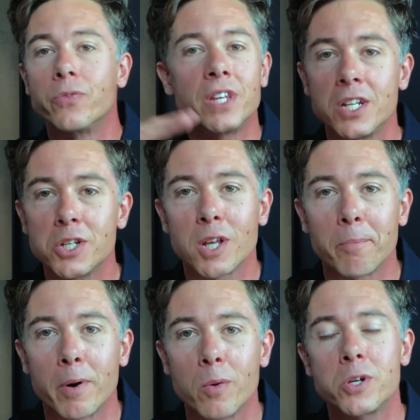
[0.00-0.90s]
digital
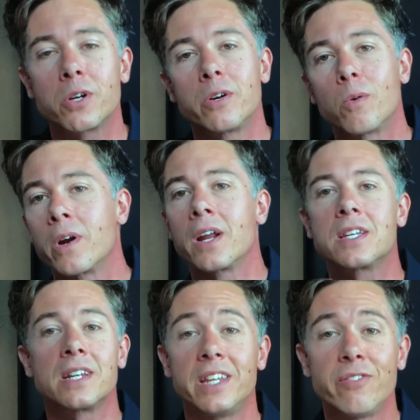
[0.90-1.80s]
brochure or a
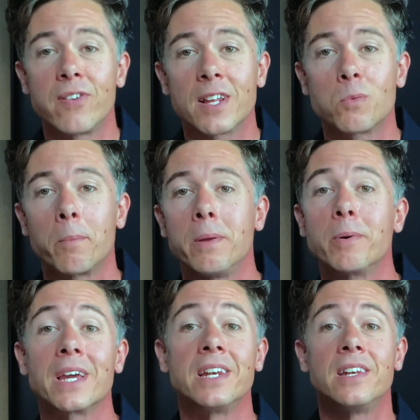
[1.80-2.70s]
nice leaflet where people
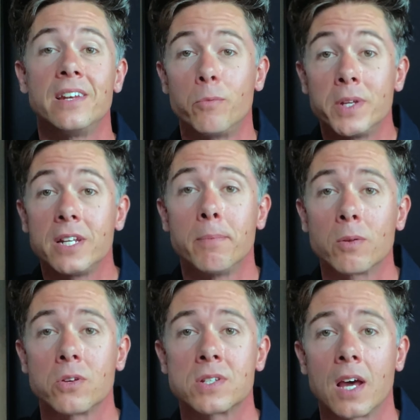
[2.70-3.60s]
can read
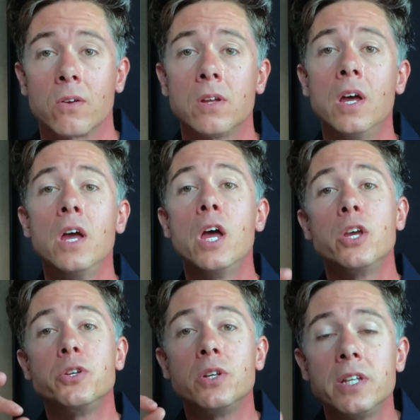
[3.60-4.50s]
about your salon.
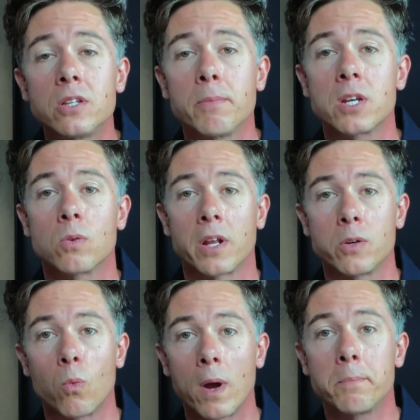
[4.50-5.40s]
You need to make sure that
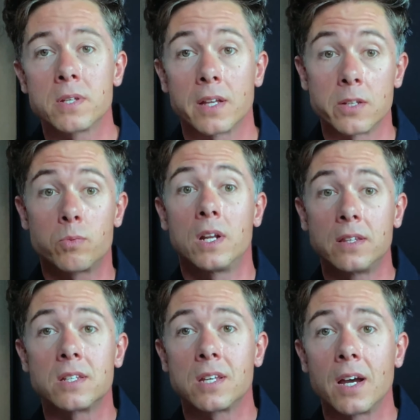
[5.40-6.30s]
your website is really
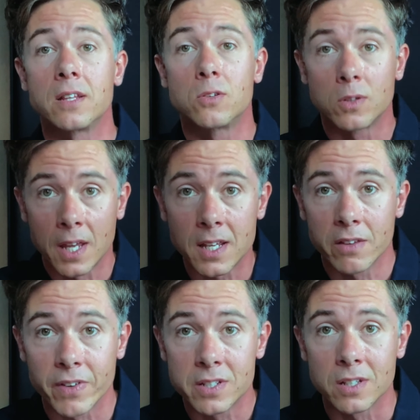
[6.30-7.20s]
designed to take the
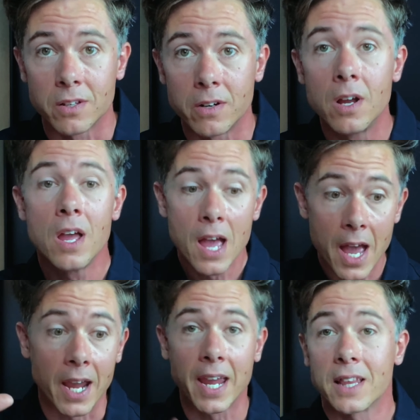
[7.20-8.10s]
visitor
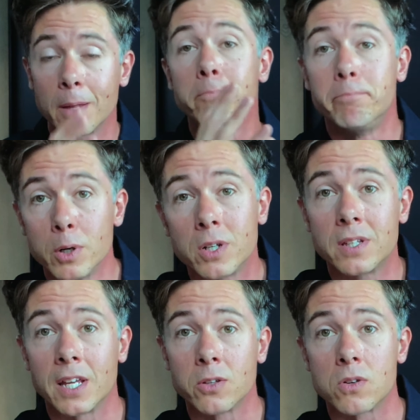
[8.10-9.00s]
and get them booked
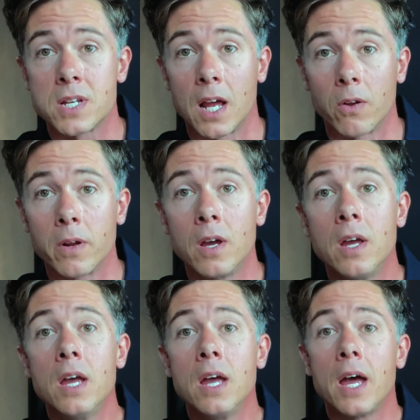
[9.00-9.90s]
in your salon.
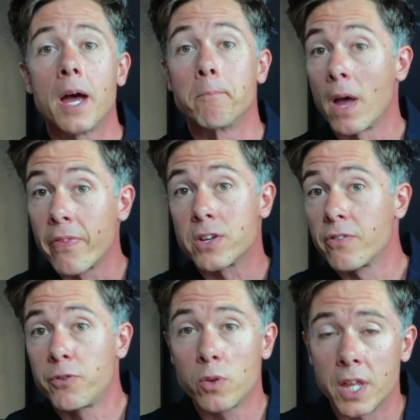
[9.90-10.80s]
And there's a
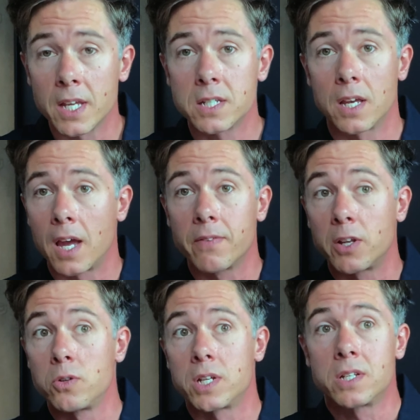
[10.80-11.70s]
few things
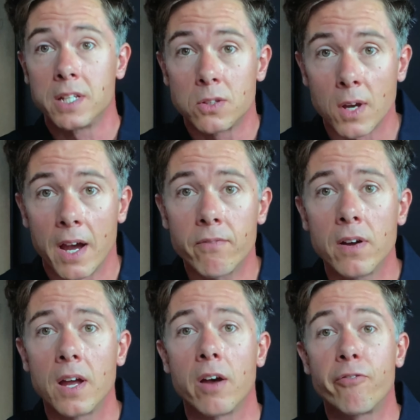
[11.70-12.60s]
that you just need to
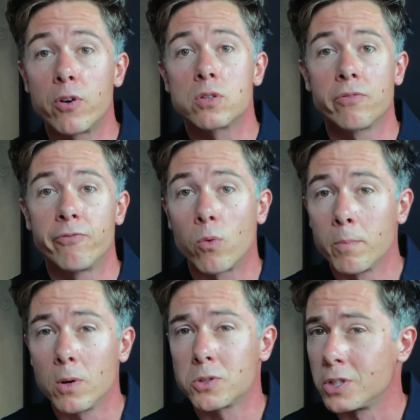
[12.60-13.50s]
have. First and
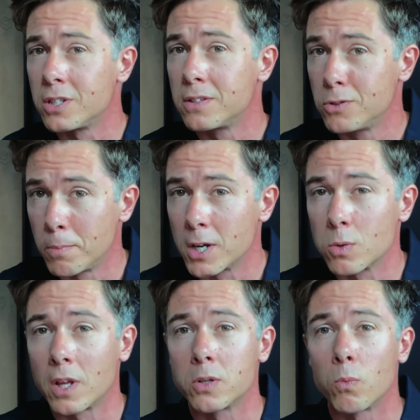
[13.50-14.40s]
foremost, you need to make
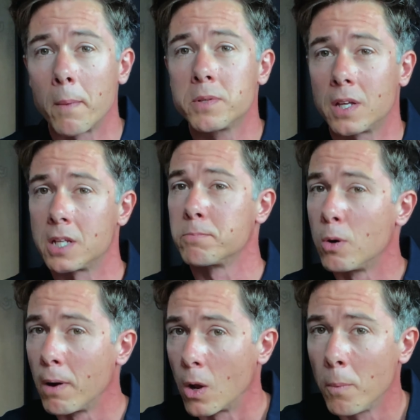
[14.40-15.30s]
sure that your website is
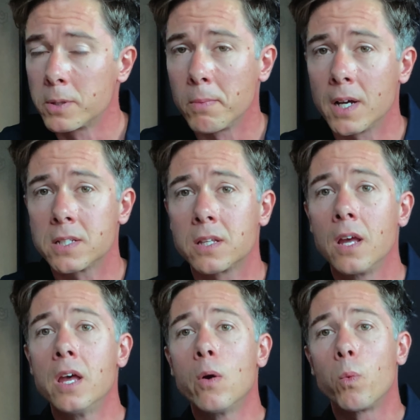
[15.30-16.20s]
mobile optimized,
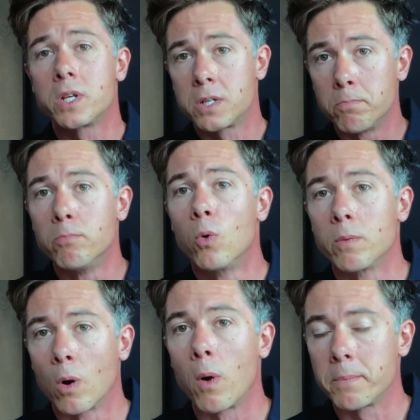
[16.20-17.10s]
which more and
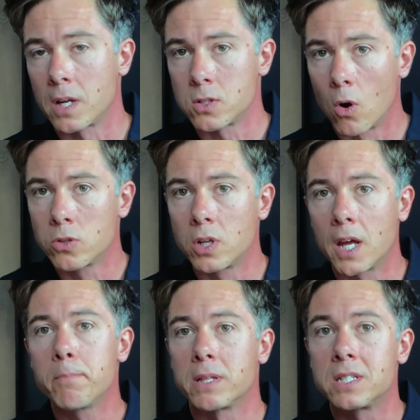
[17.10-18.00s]
more websites are
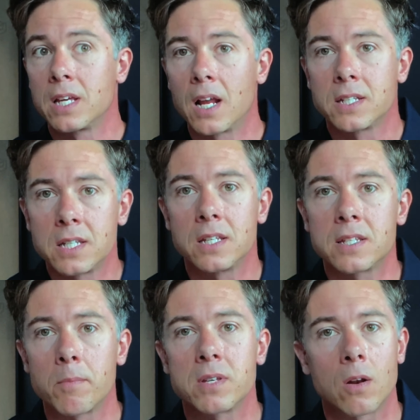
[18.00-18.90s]
today, but still I see
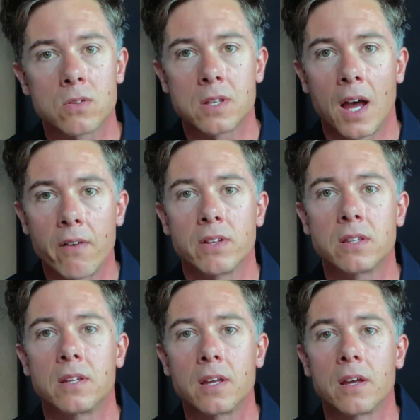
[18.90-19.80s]
some salons that
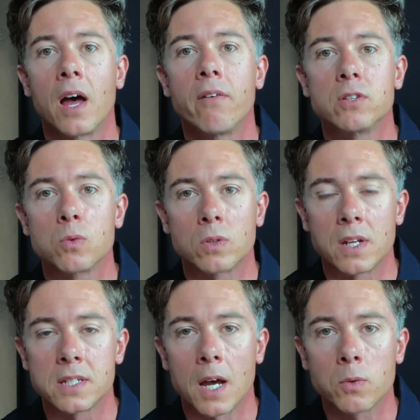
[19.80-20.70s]
haven't sorted
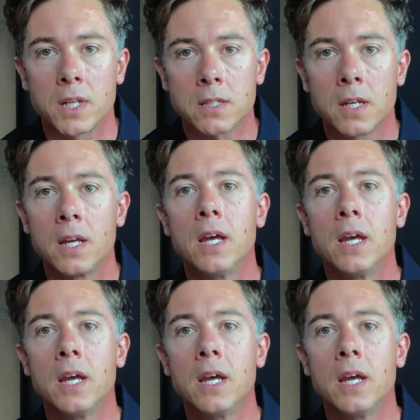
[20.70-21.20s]
this out yet.